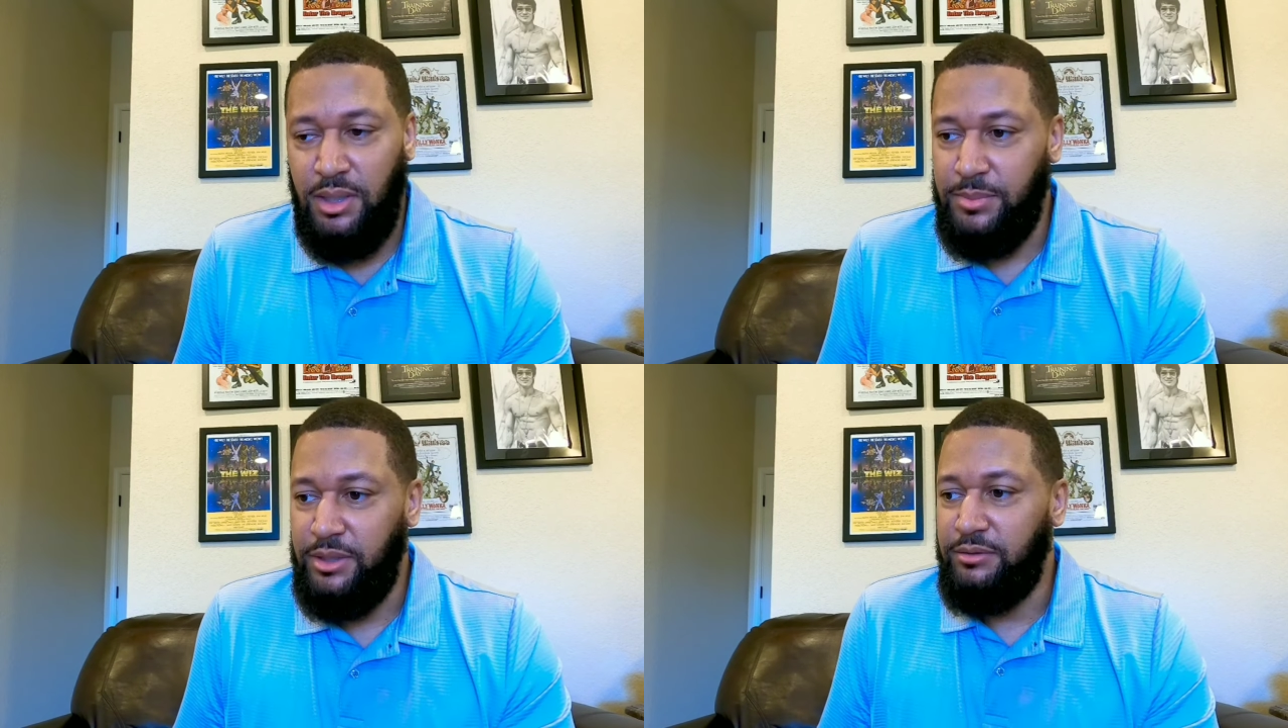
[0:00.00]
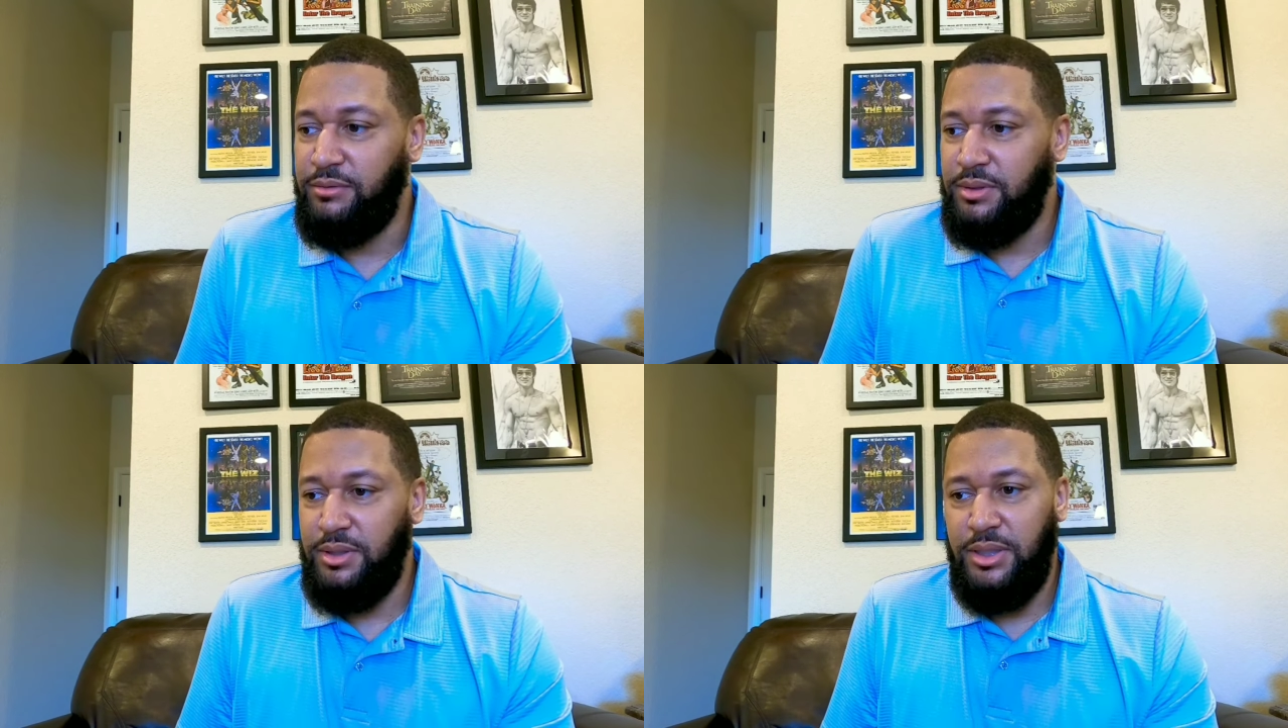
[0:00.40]
I
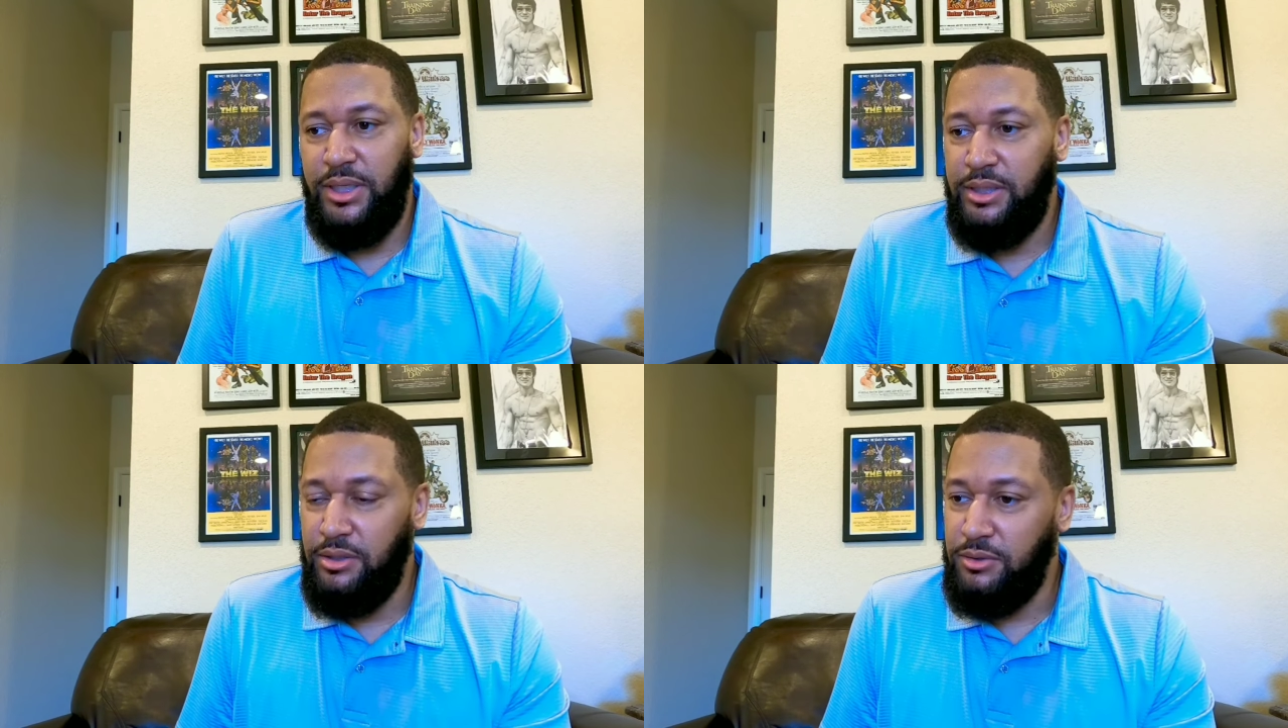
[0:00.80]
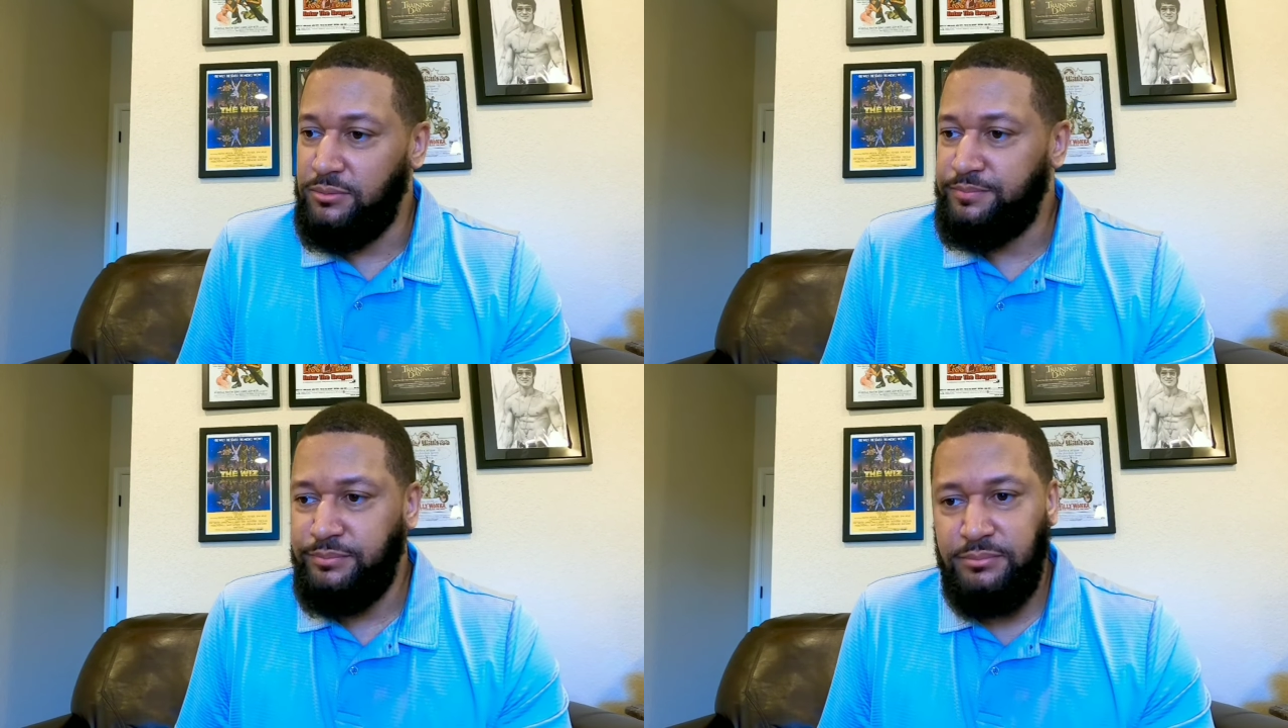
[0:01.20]
mean,
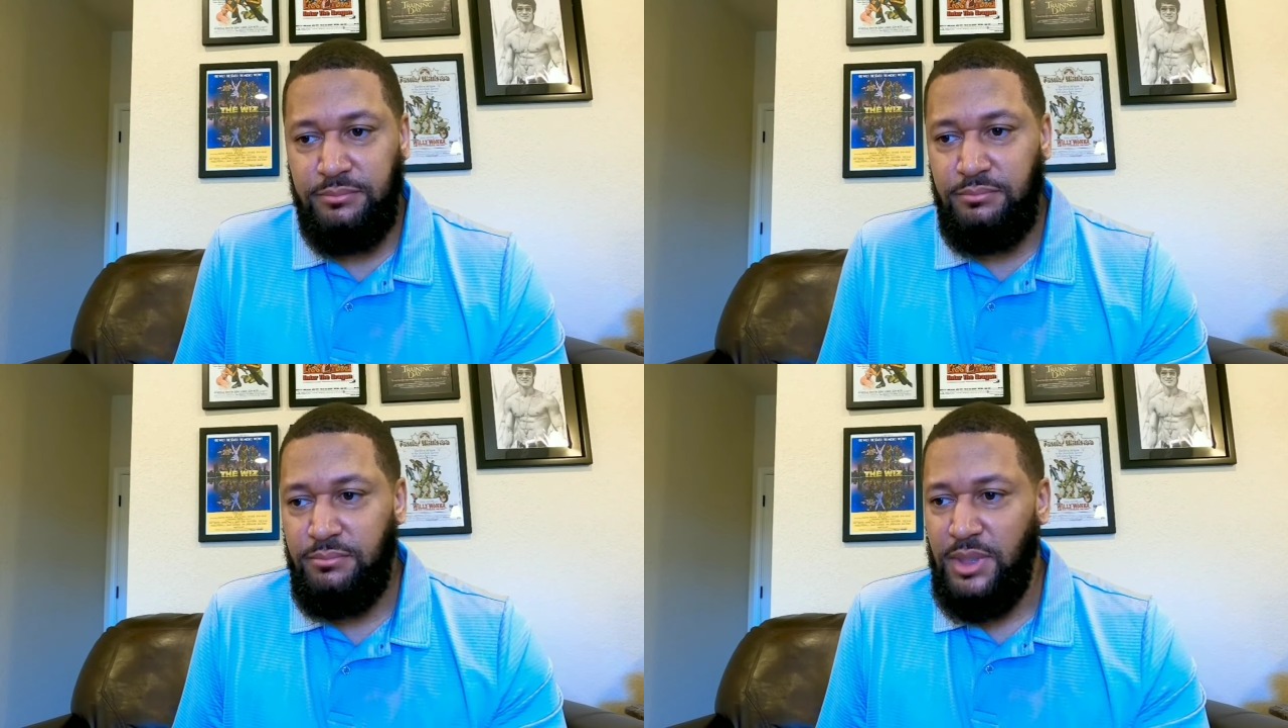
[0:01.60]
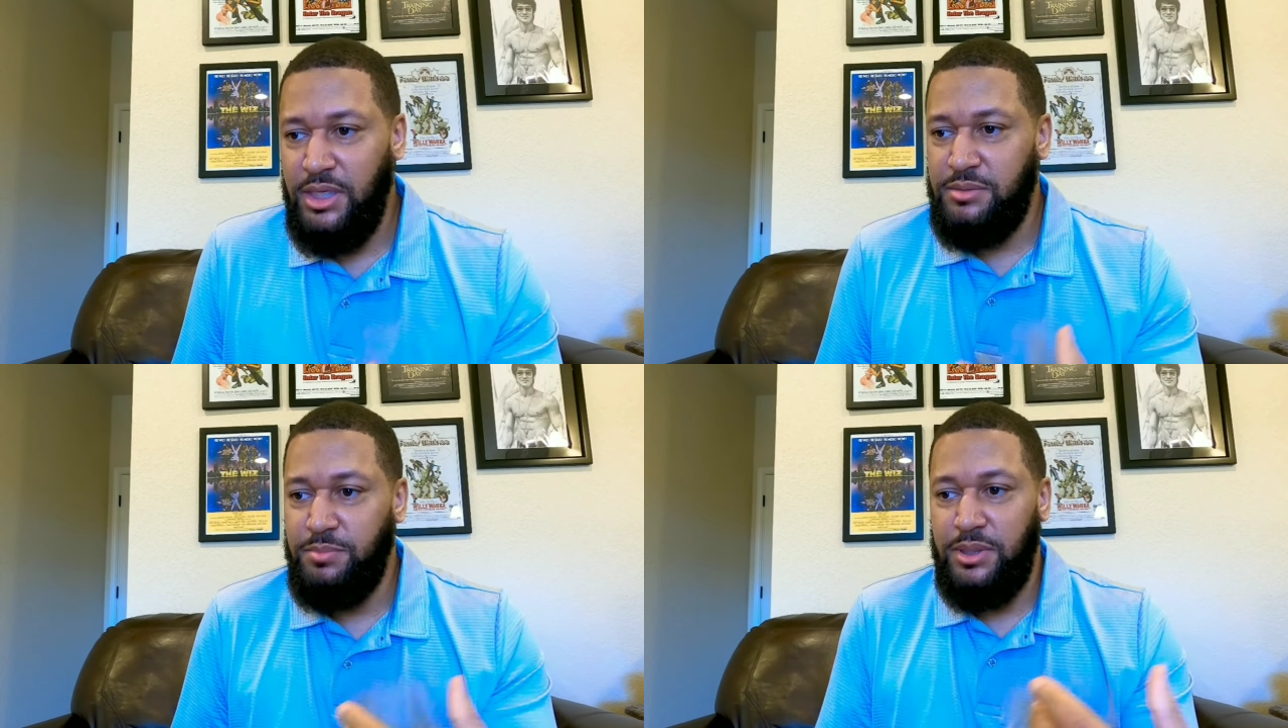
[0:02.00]
Hedione
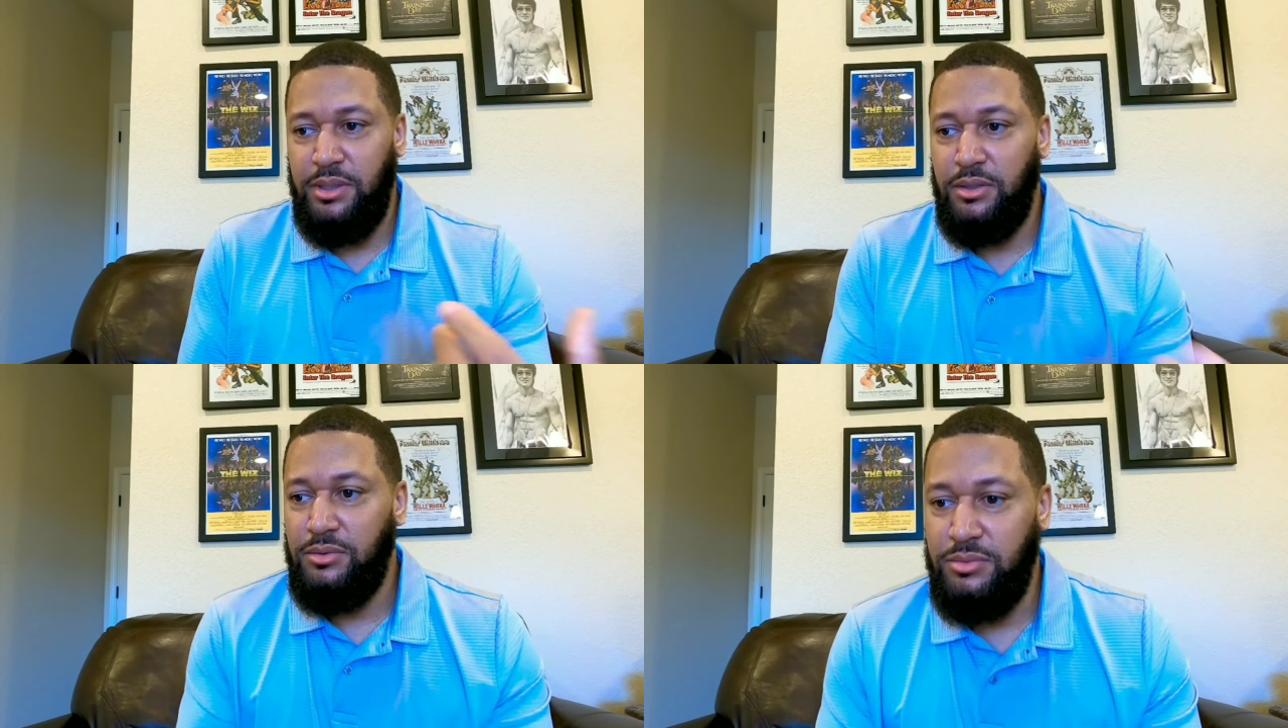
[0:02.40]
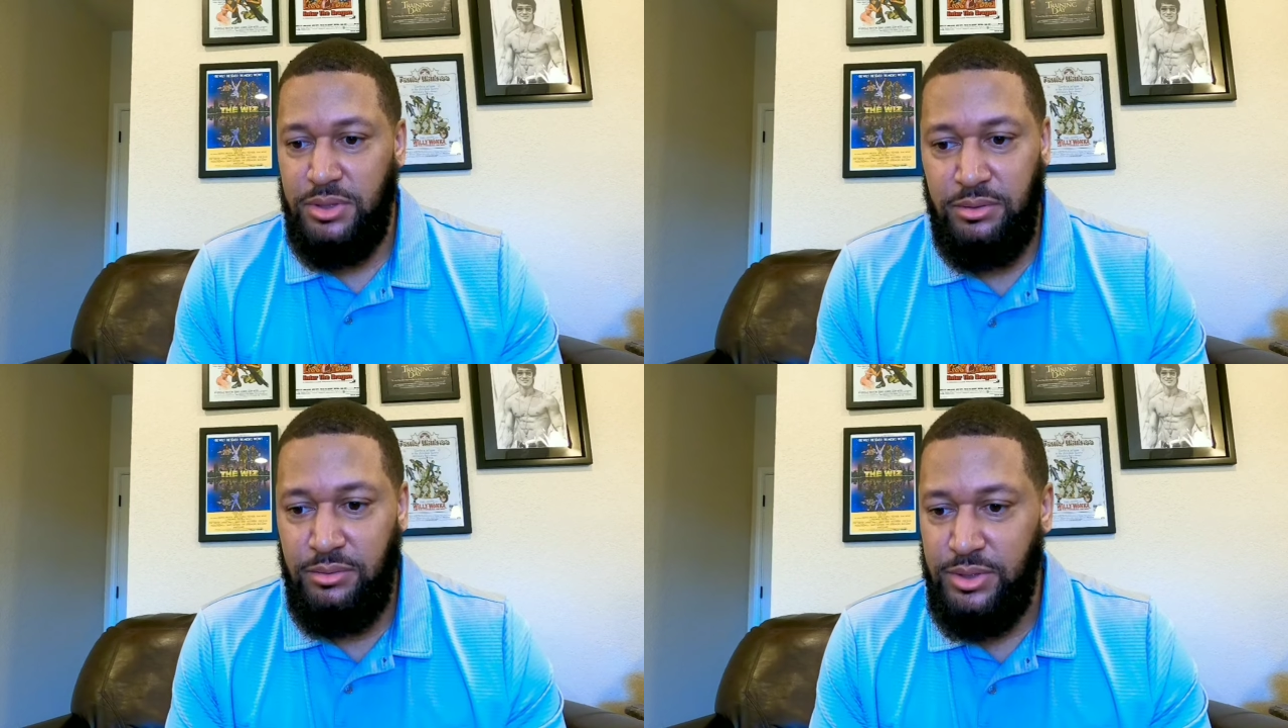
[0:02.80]
has been
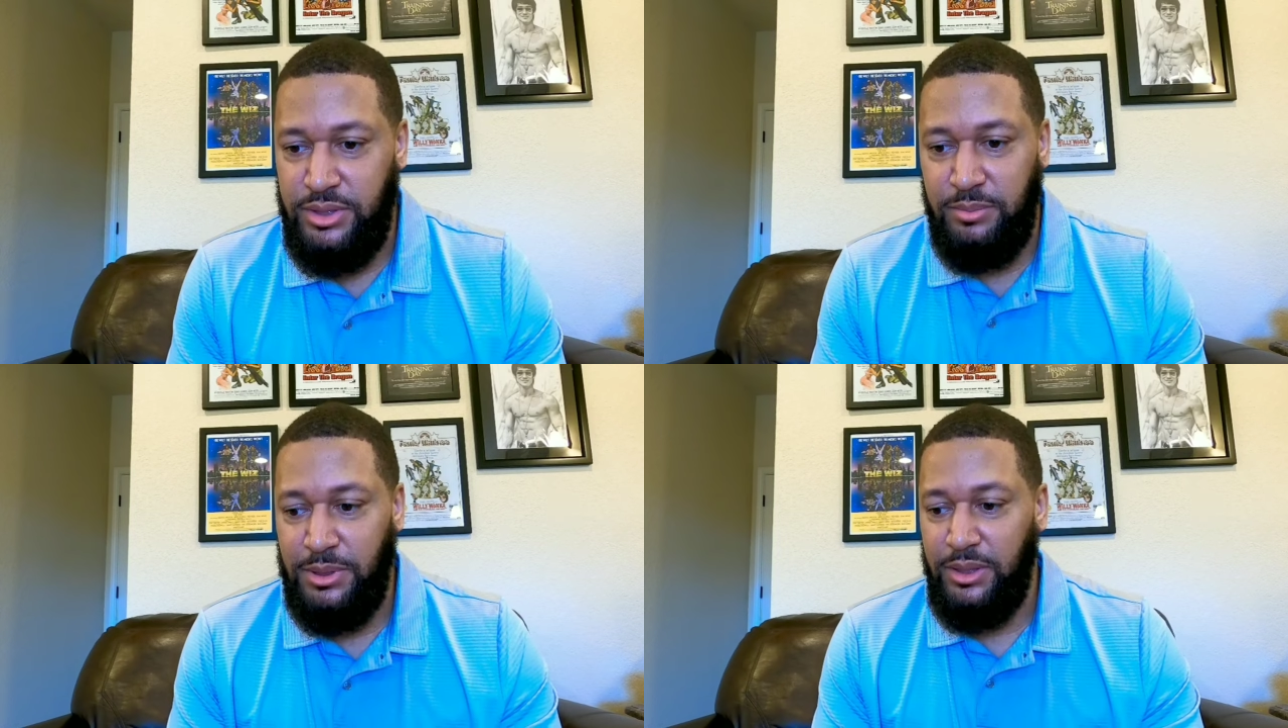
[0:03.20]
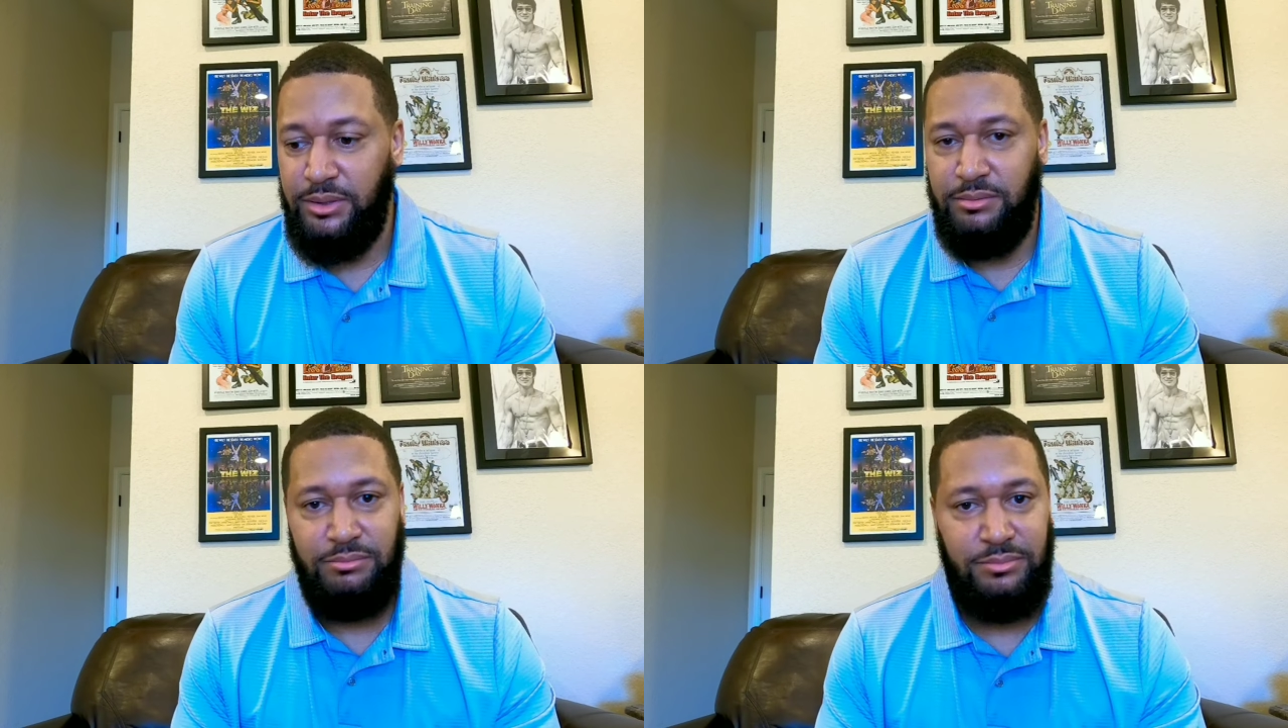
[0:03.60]
known to
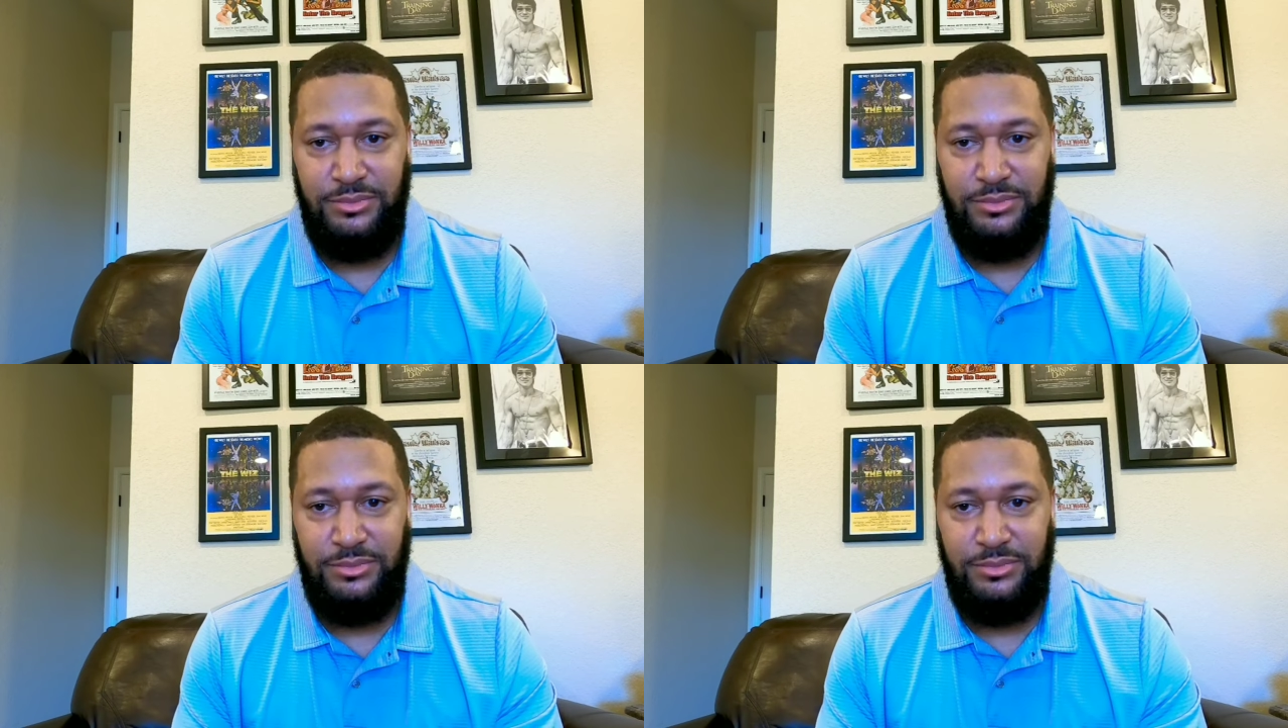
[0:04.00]
stimulate